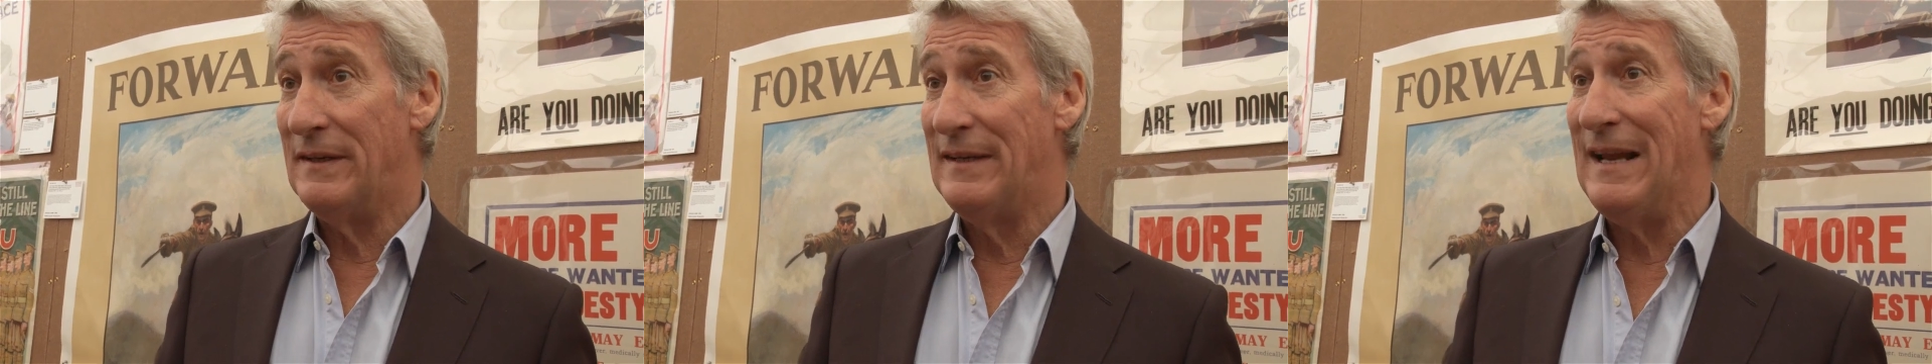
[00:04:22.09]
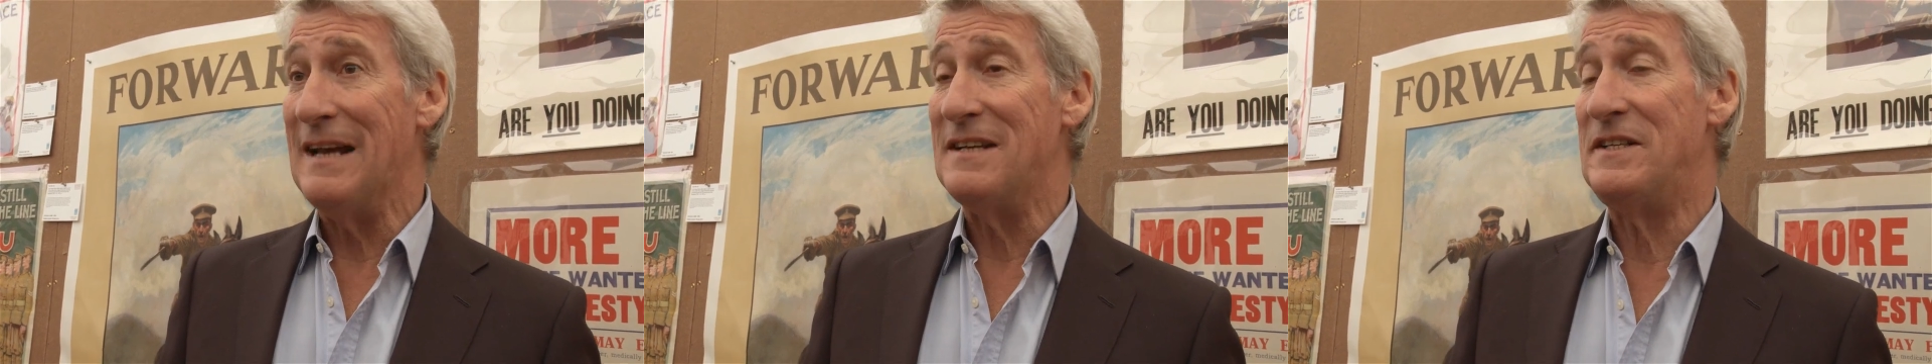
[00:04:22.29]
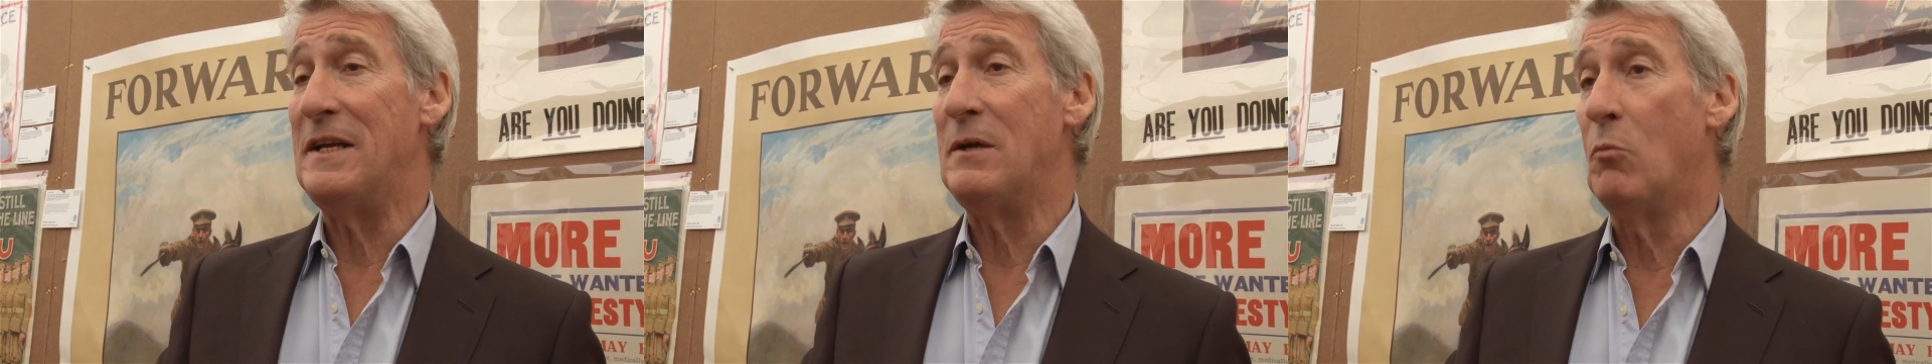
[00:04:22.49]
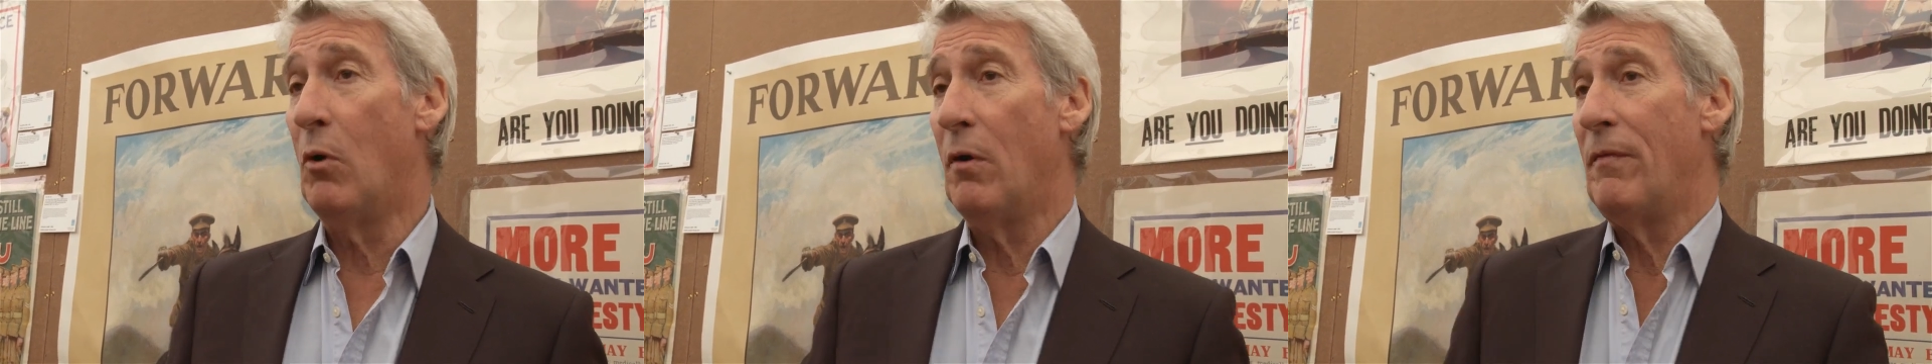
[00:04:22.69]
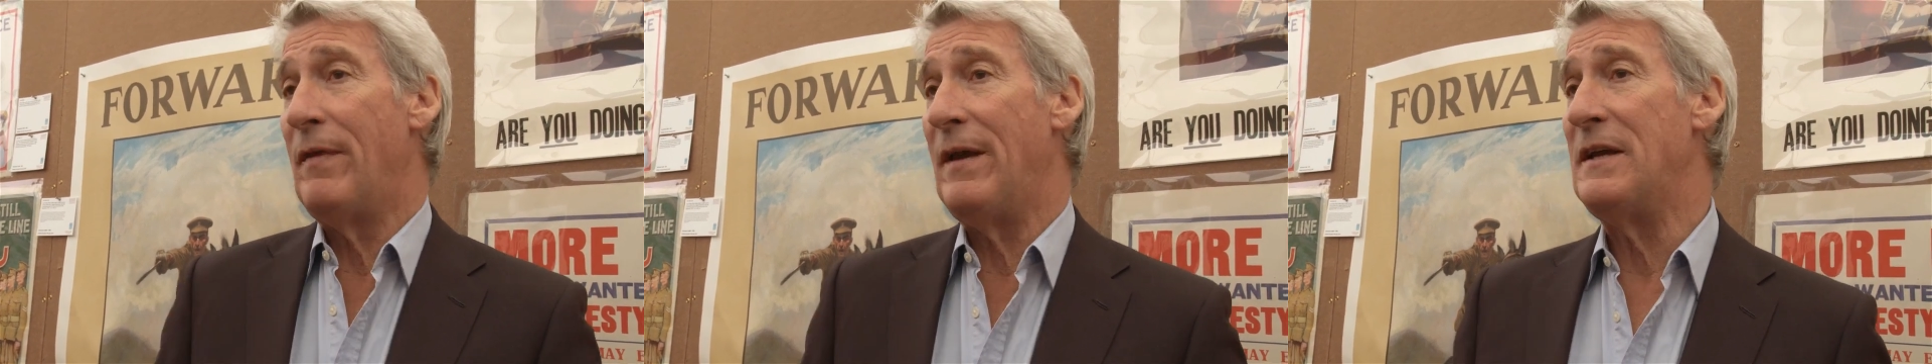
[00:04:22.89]
getting
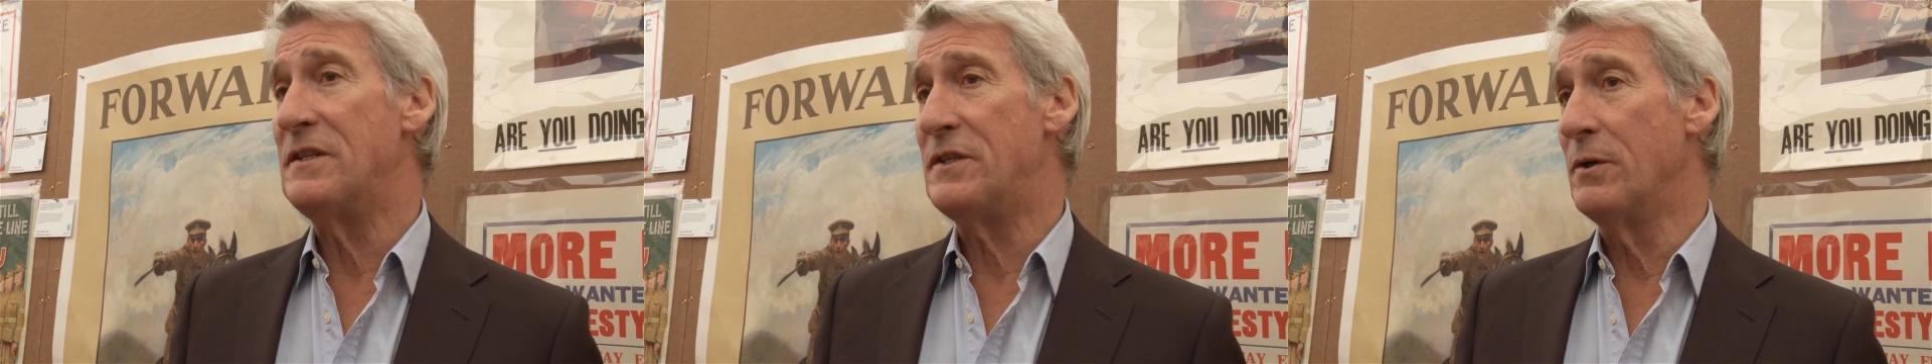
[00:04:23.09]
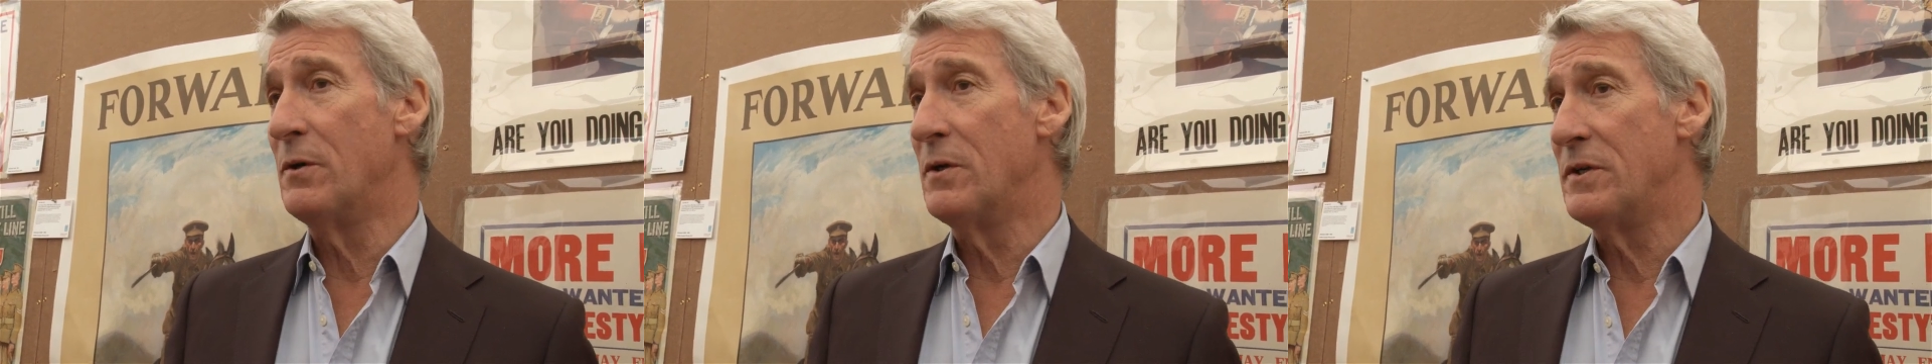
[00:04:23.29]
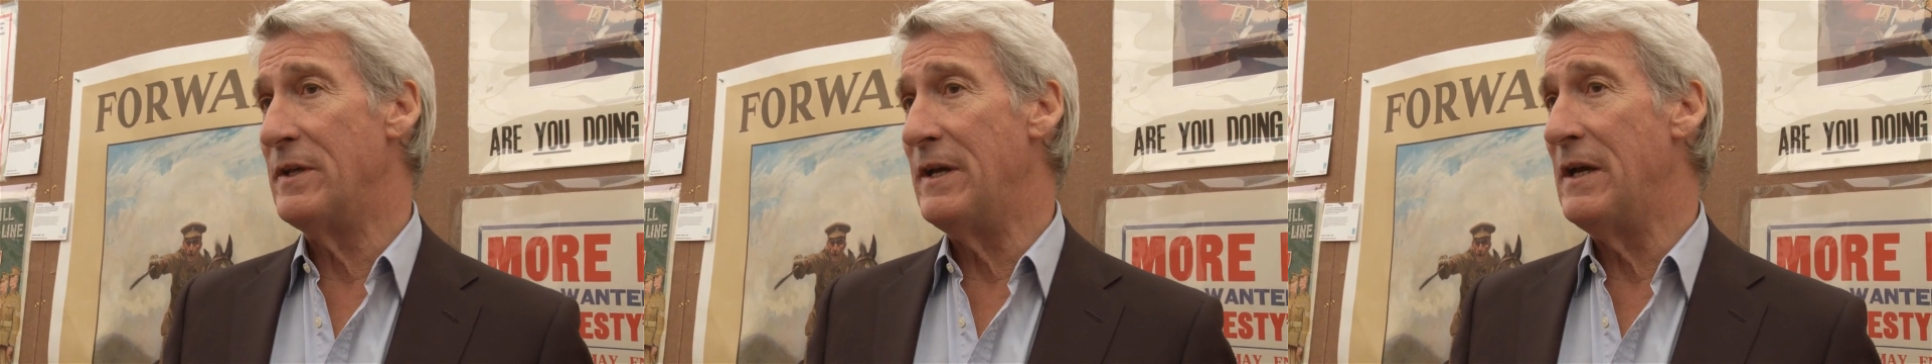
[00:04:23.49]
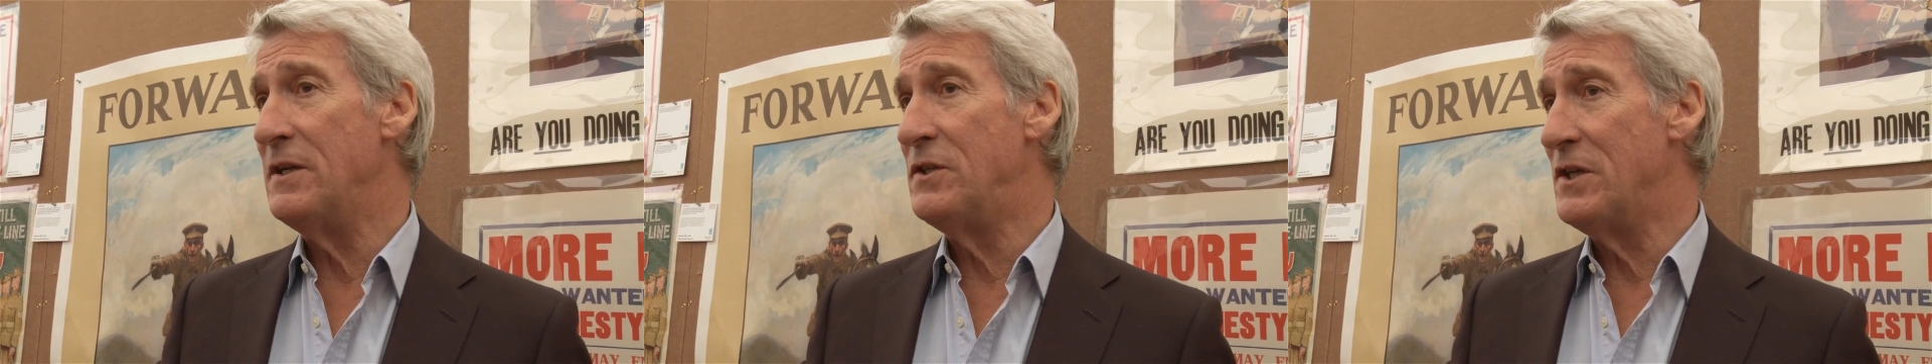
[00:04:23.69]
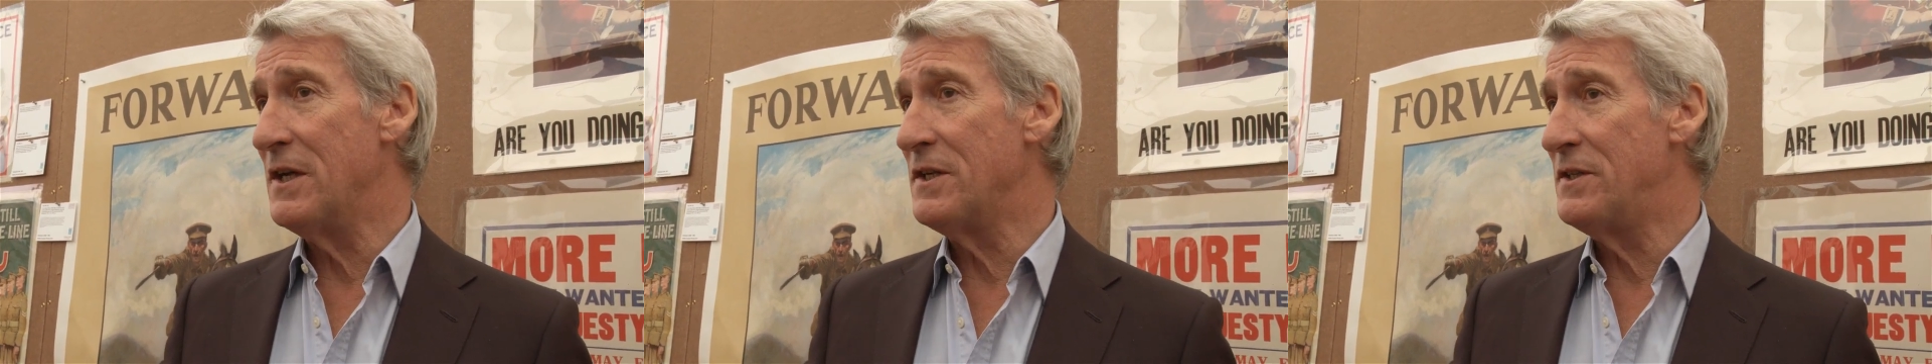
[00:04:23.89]
what they saw as their
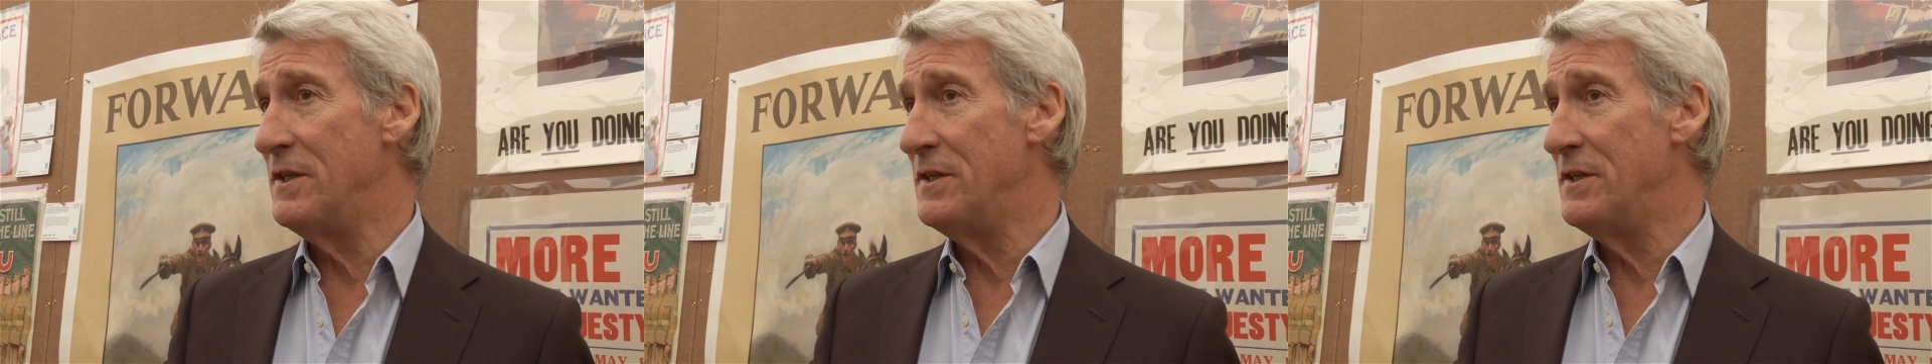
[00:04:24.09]
just